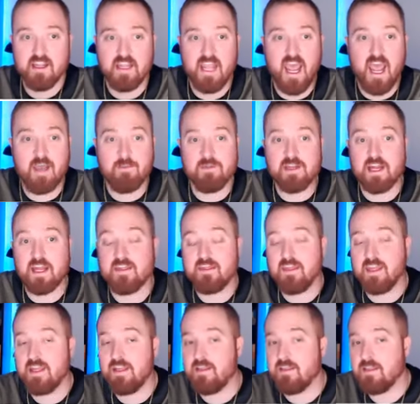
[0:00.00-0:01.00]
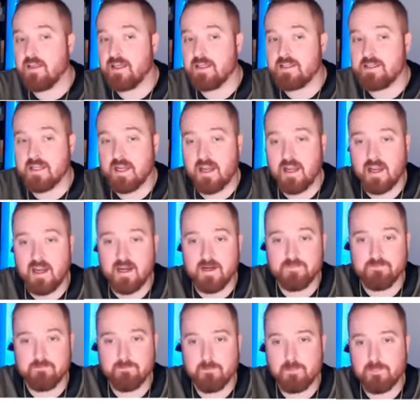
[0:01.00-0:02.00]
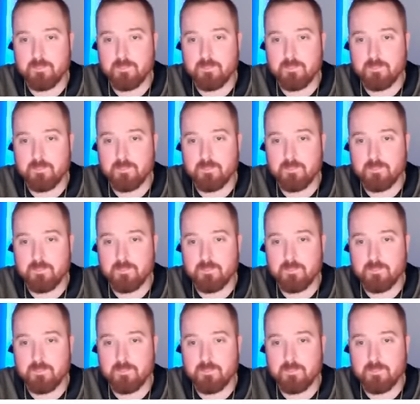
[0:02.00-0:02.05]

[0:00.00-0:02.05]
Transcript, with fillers: Yeah, I mean, I think that uh,